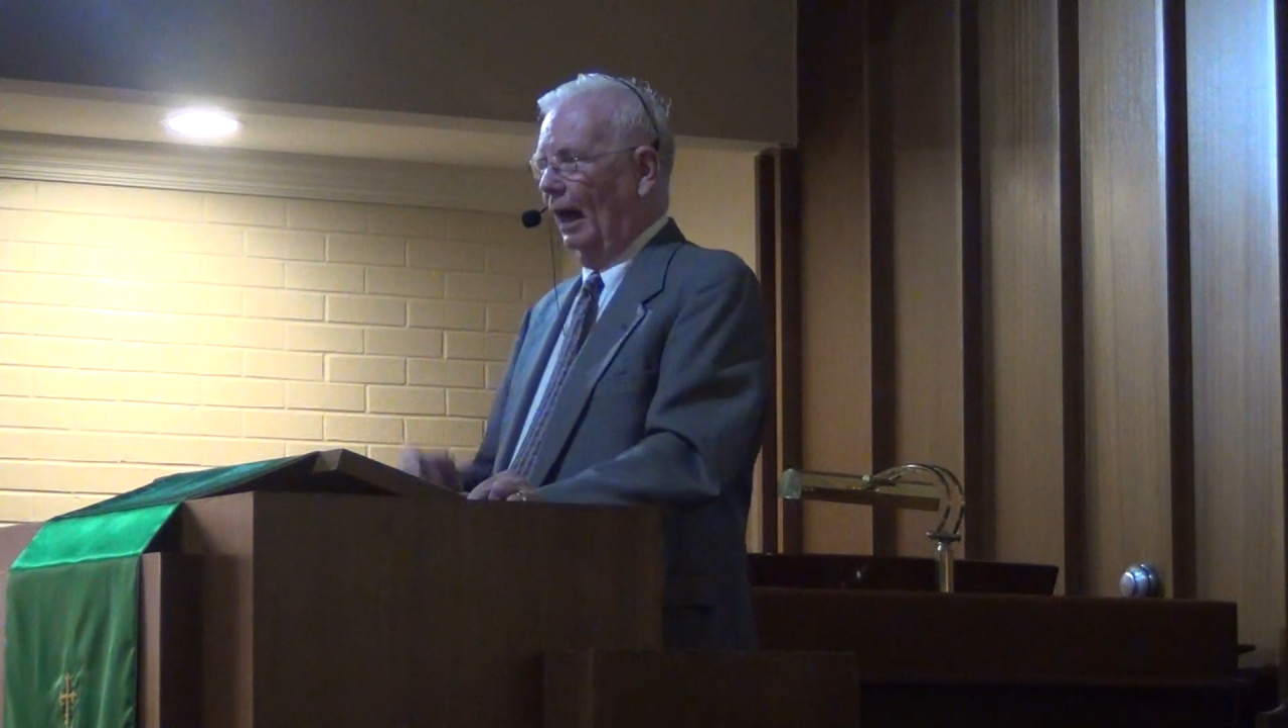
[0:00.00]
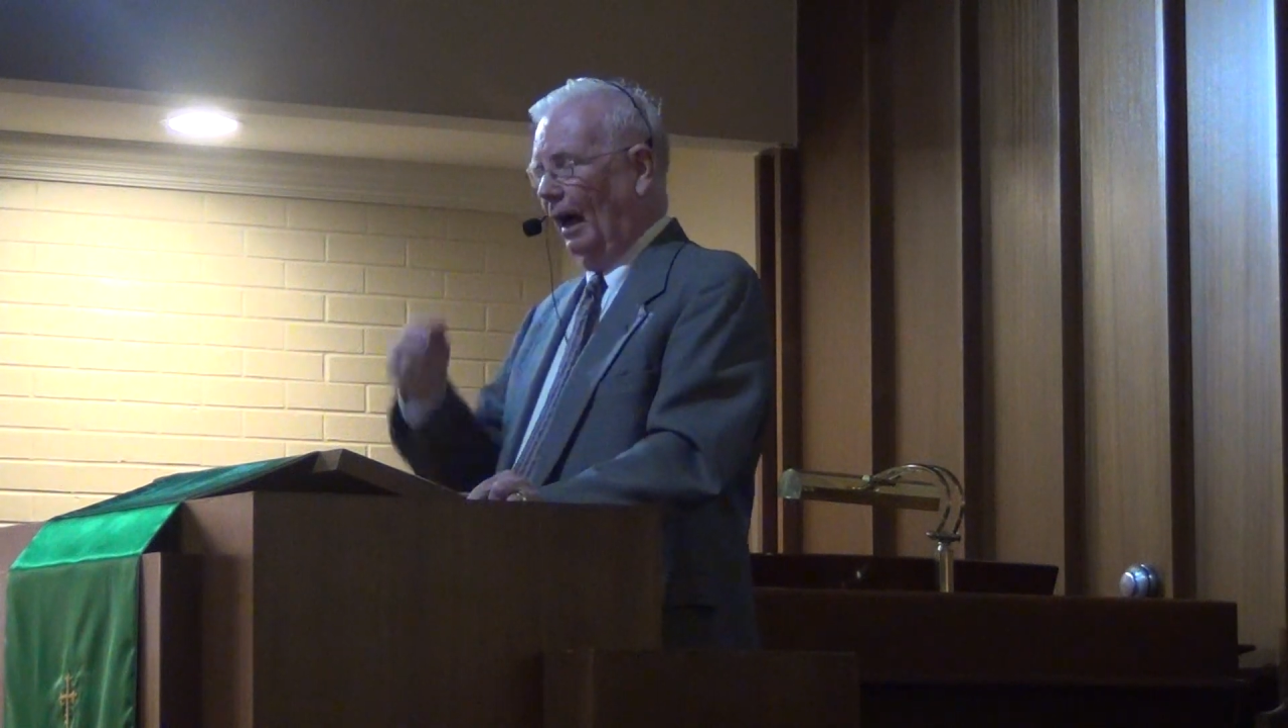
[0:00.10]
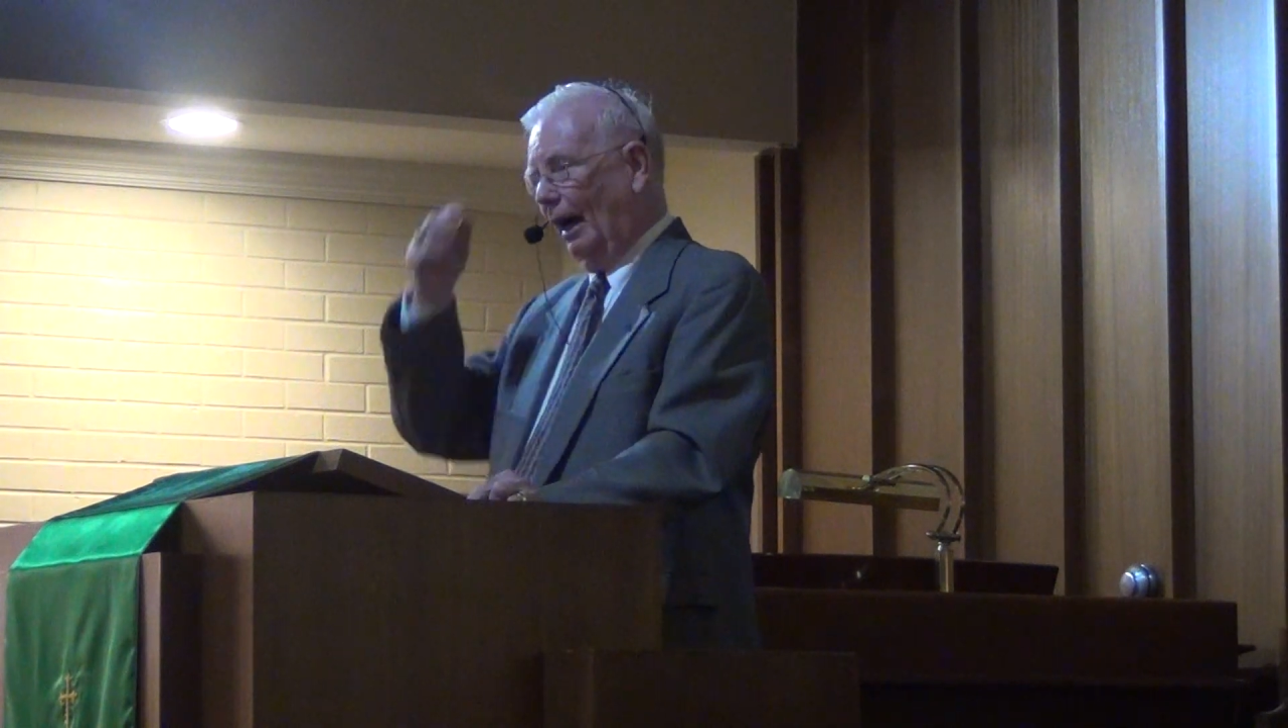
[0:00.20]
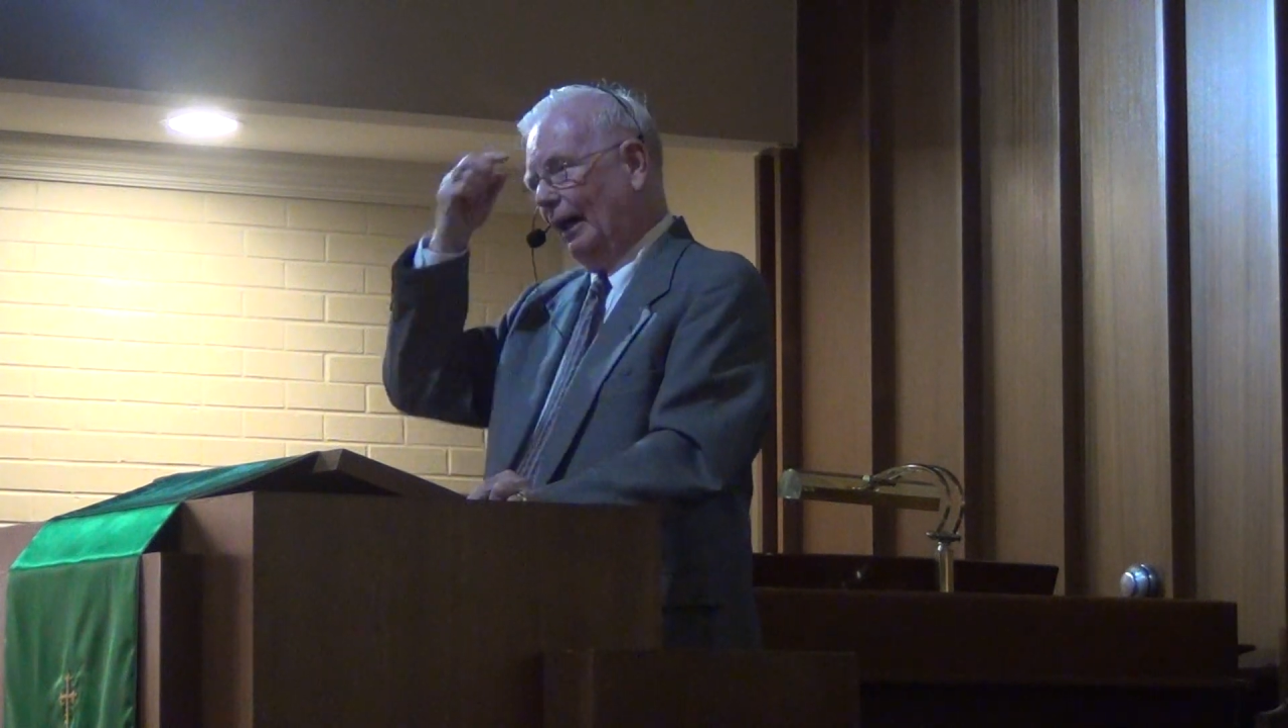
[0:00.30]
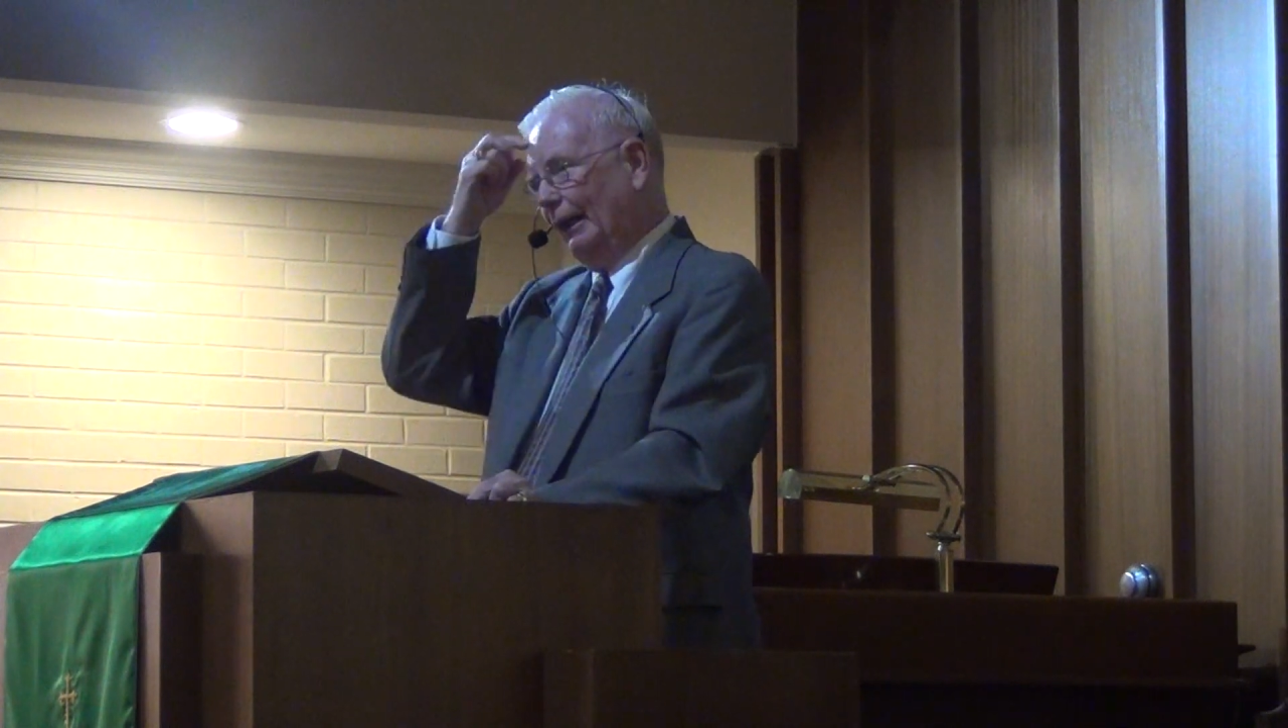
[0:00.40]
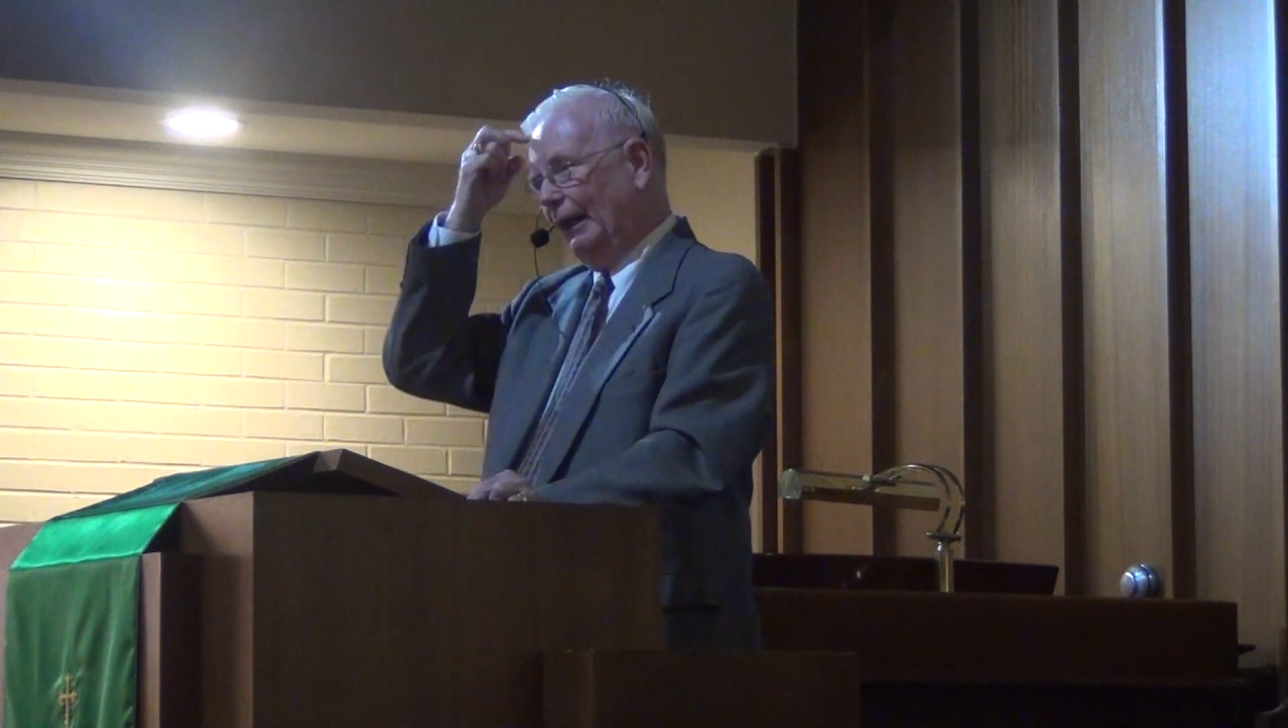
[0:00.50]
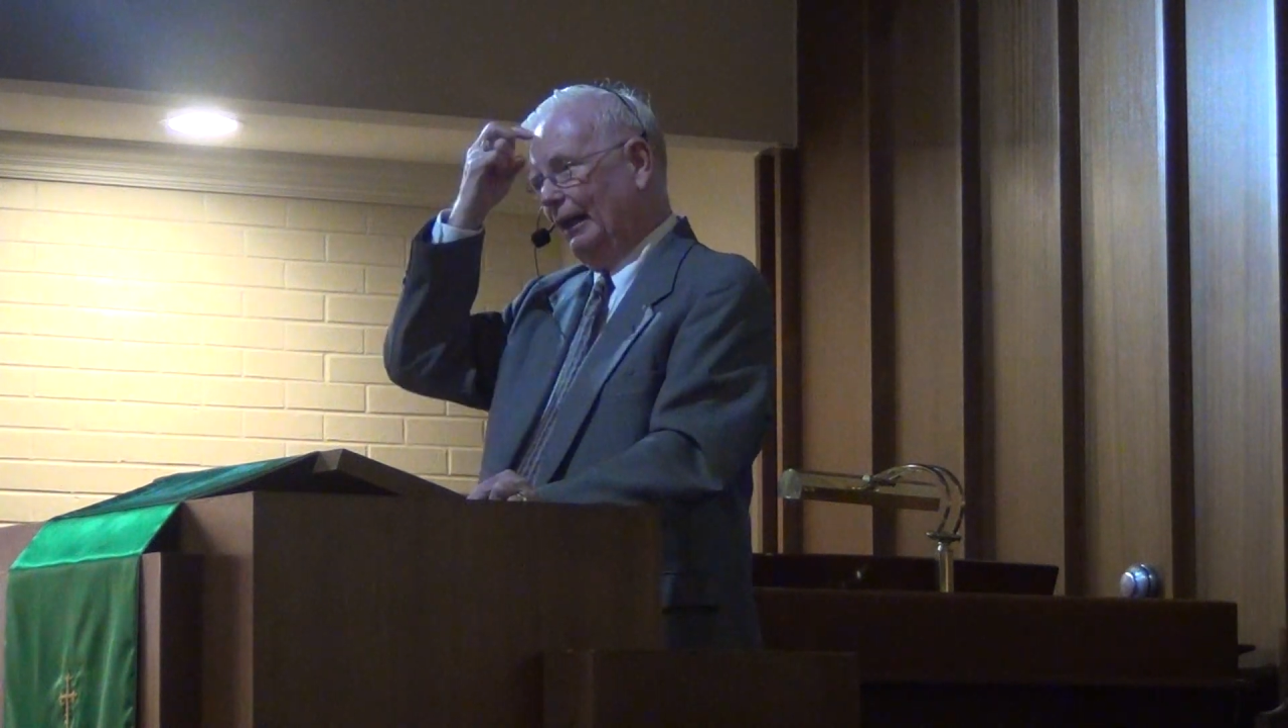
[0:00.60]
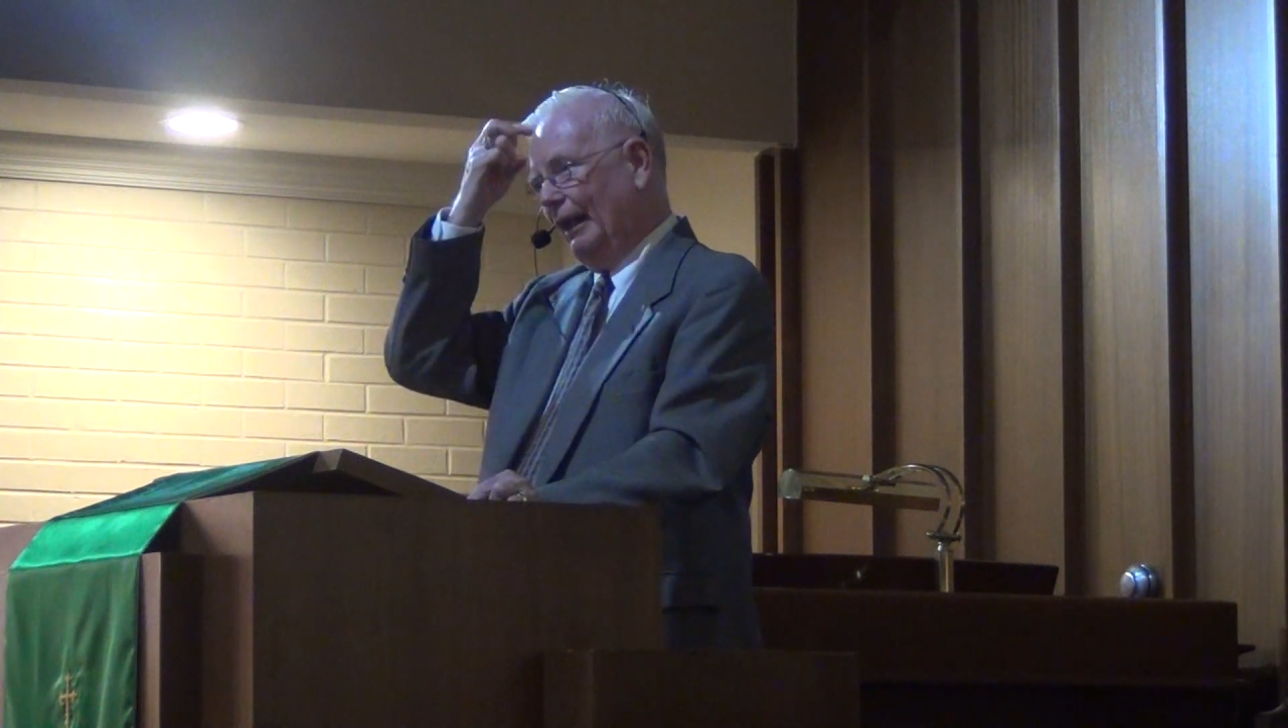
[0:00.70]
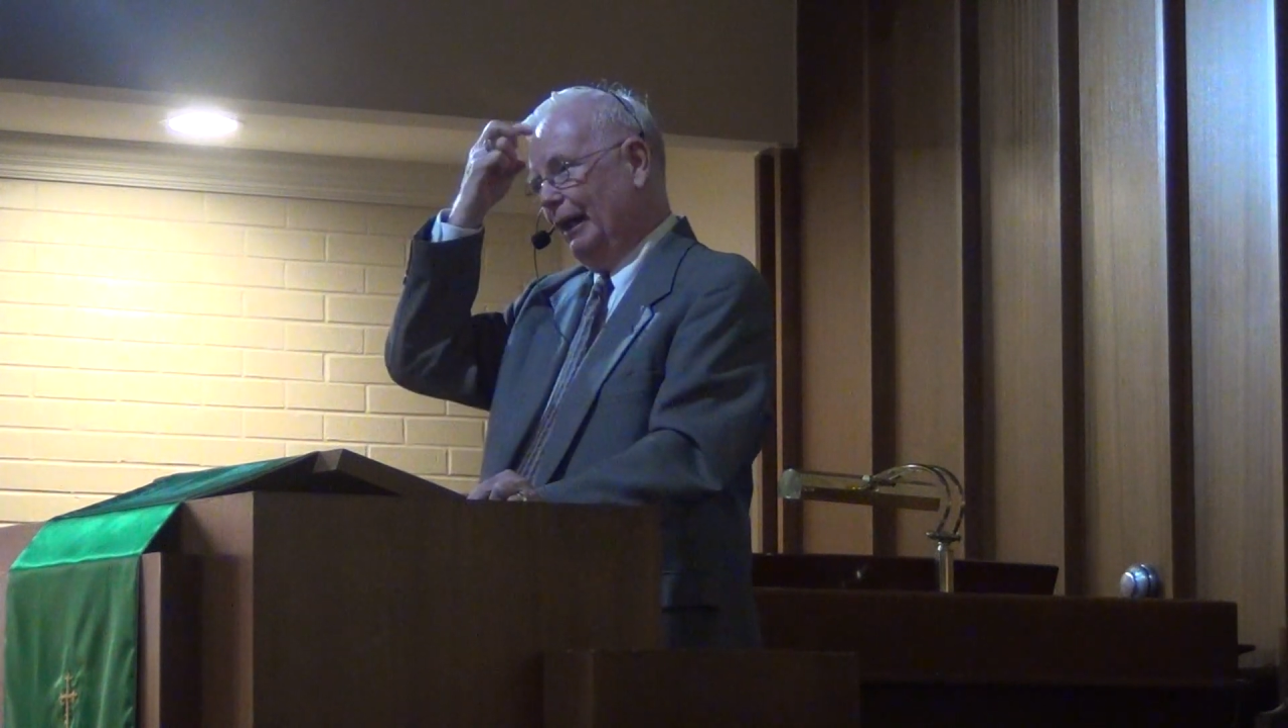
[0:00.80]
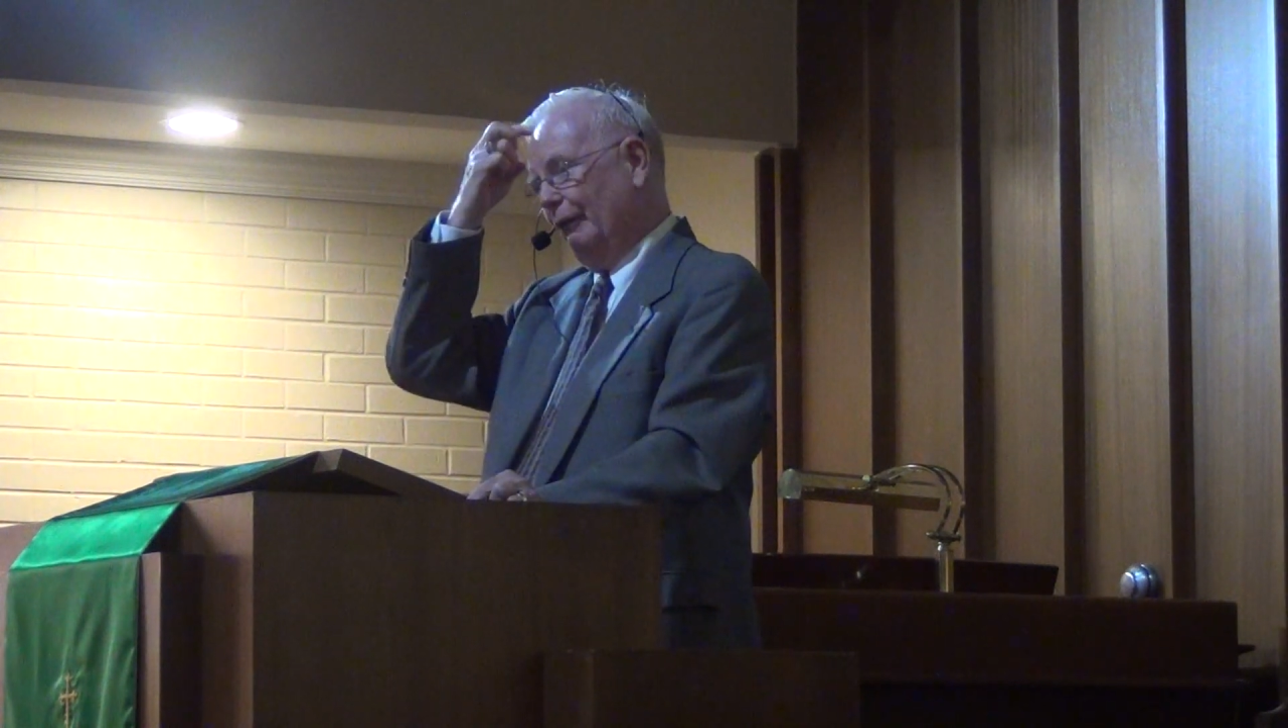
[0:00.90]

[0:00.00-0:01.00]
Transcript: Uh, he,